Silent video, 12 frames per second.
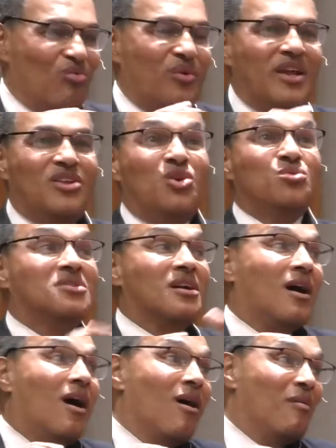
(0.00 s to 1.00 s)
We use the
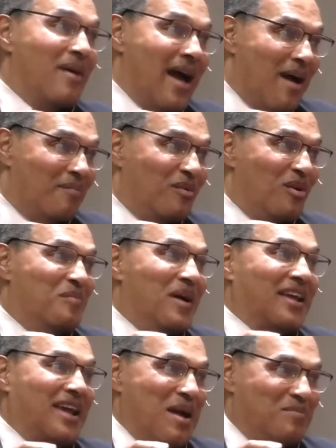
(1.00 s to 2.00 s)
Calm app on my
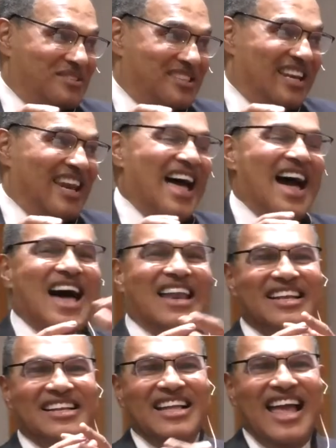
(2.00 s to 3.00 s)
campus a
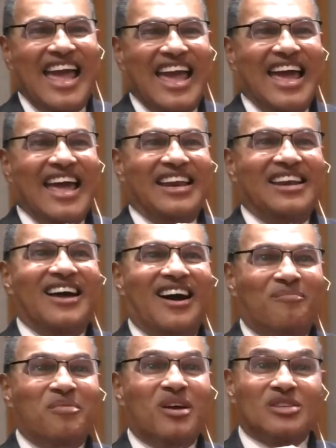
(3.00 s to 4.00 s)
lot, and
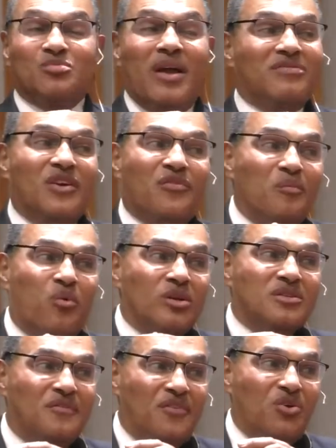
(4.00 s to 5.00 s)
because we have different
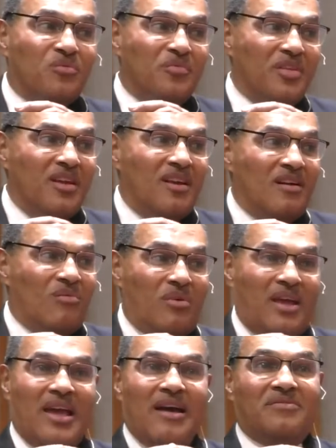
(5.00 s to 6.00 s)
points of view. Yes.
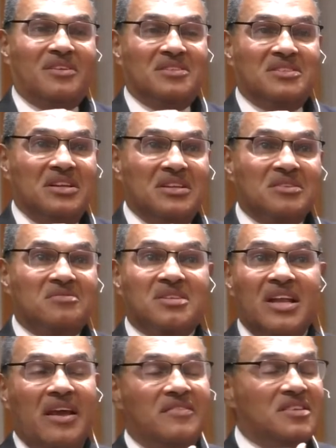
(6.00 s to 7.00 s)
We have the descendants of
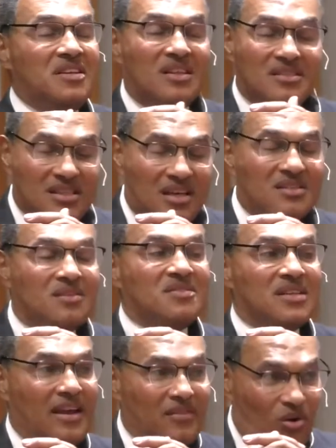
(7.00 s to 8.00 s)
slaves and the descendants of
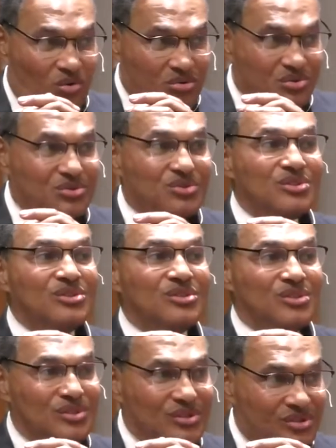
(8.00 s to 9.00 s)
slaveholders.
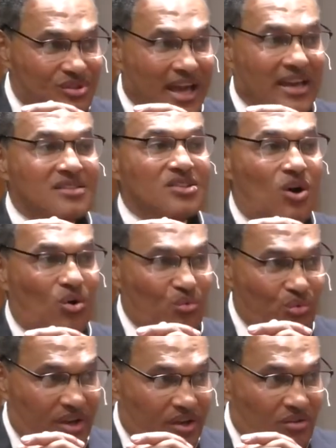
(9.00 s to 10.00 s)
Mm-hmm. That is all
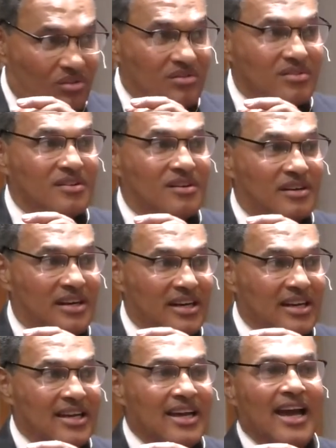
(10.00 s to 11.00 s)
real, all right?
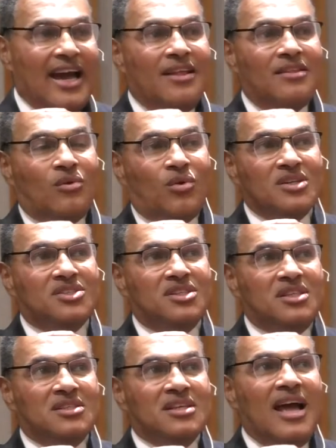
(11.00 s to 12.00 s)
And the question
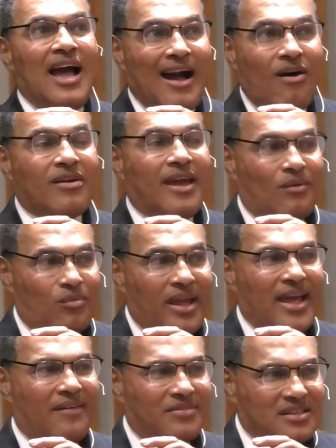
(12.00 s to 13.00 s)
is, how can we
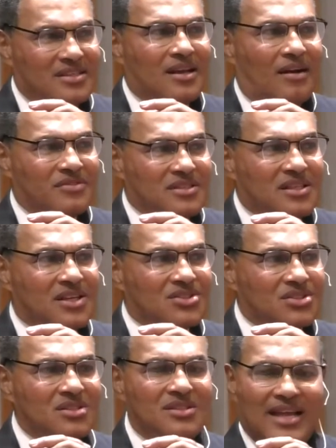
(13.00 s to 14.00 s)
have these
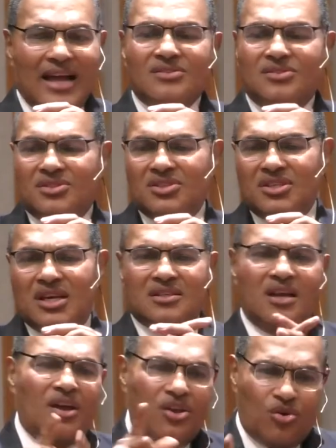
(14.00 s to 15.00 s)
conversations, not to suggest
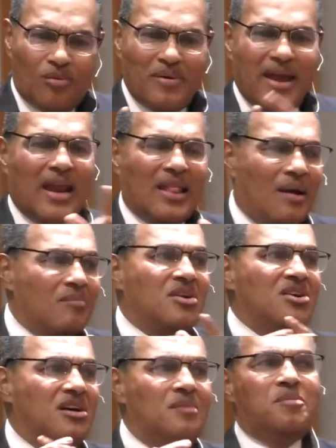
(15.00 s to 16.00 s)
you're bad and I'm
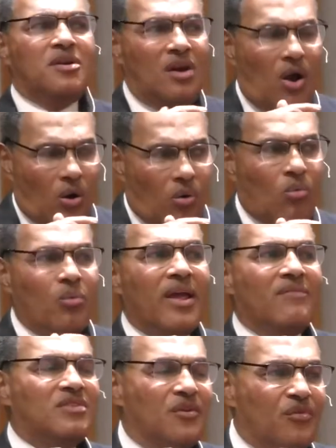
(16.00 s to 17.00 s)
good, but no, we
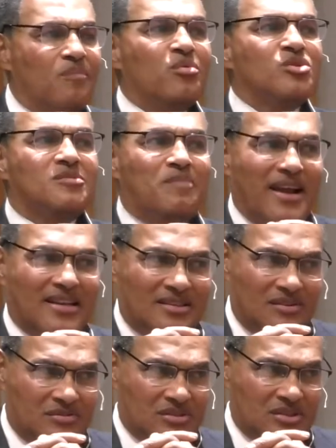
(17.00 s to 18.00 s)
have different
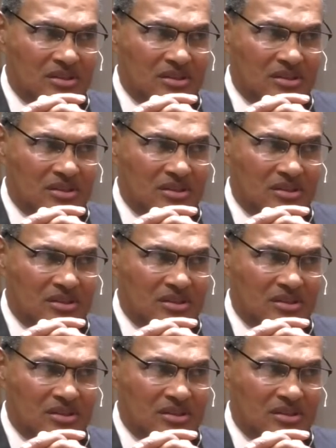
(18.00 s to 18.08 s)
perspectives.